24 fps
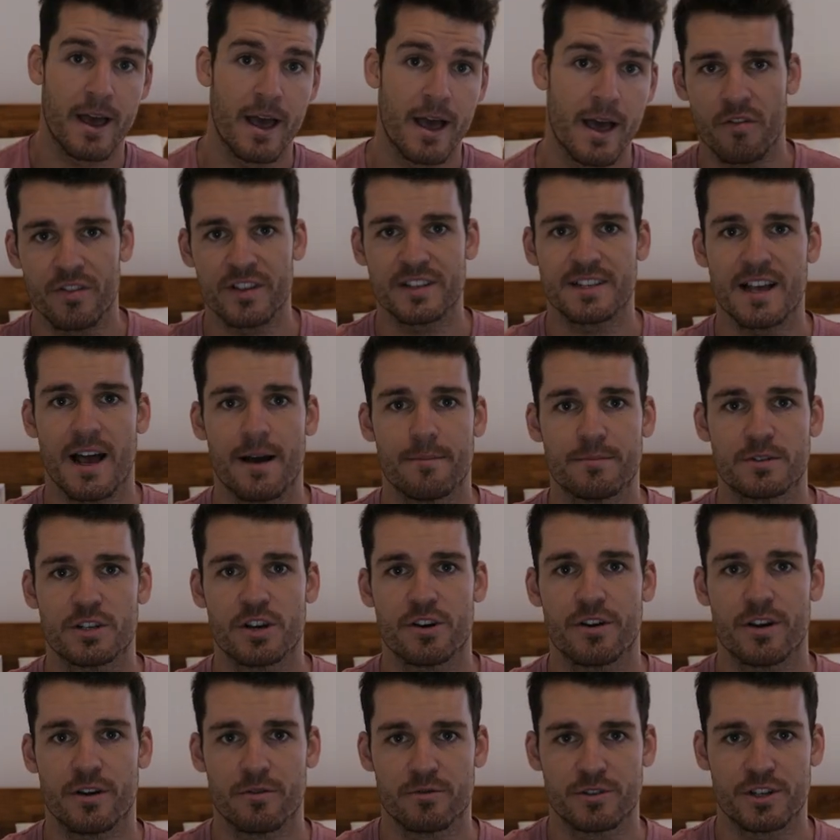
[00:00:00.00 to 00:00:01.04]
On this app too,
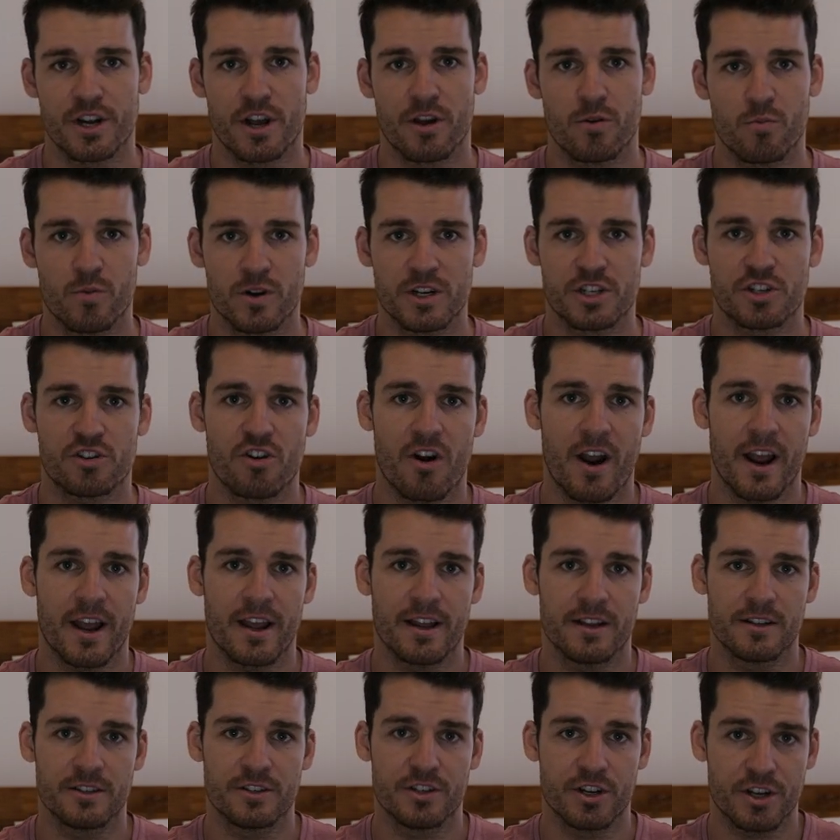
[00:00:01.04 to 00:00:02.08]
it will show you which
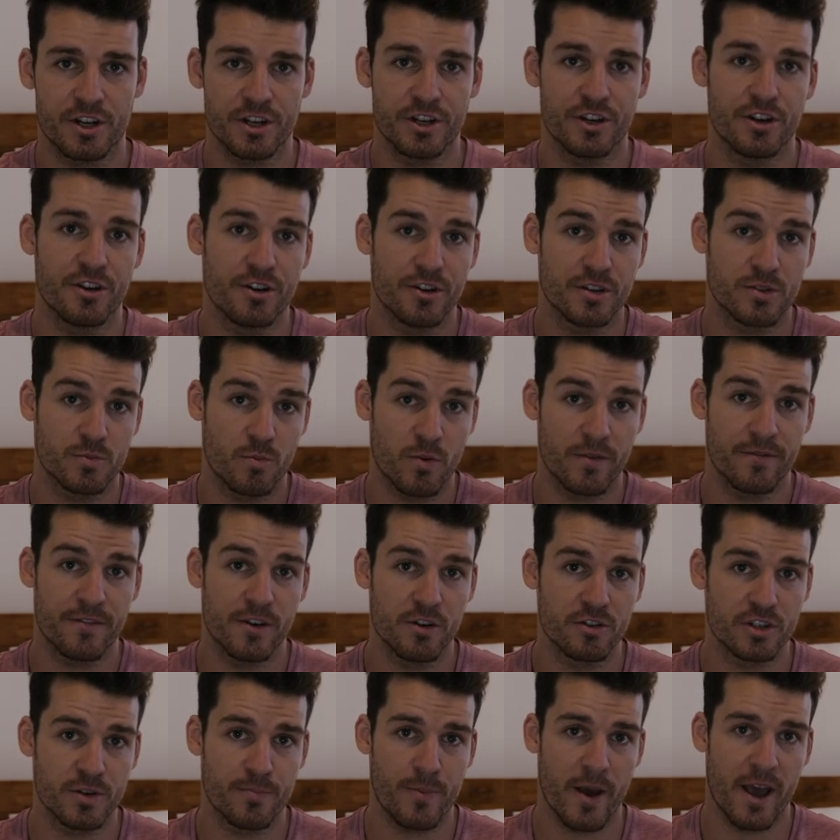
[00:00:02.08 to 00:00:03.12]
trains you can use with
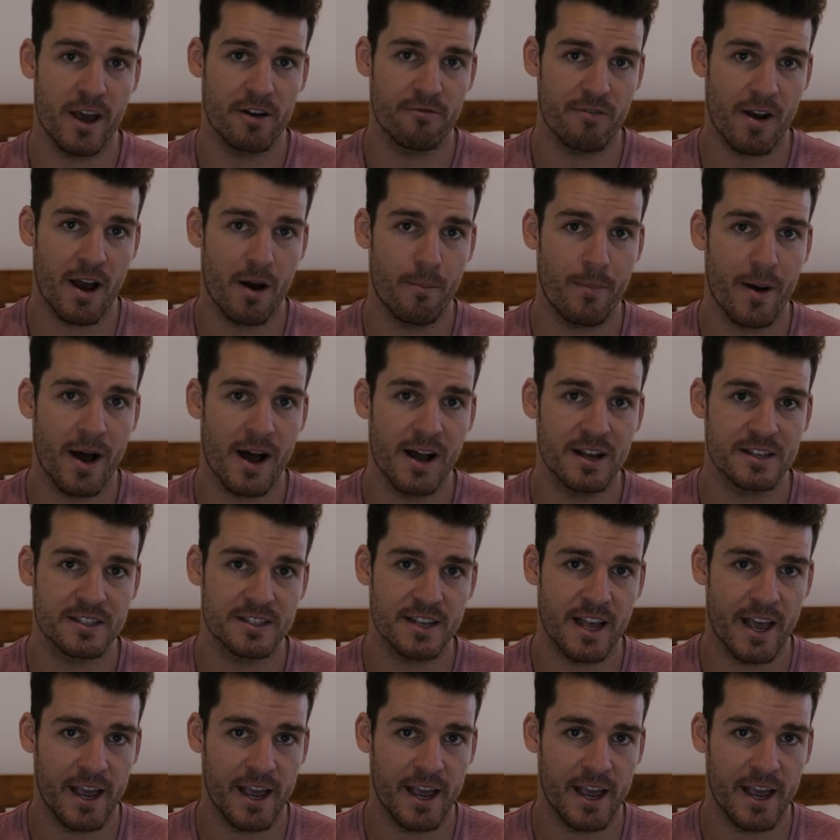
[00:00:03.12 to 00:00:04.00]
your Japan Rail Pass,